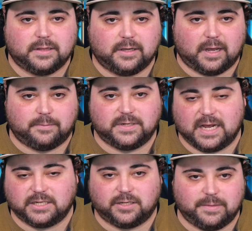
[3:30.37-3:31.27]
They're going to
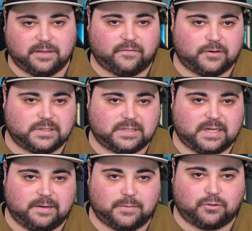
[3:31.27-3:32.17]
potentially be the first
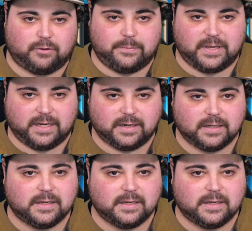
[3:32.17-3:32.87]
team to three-peat.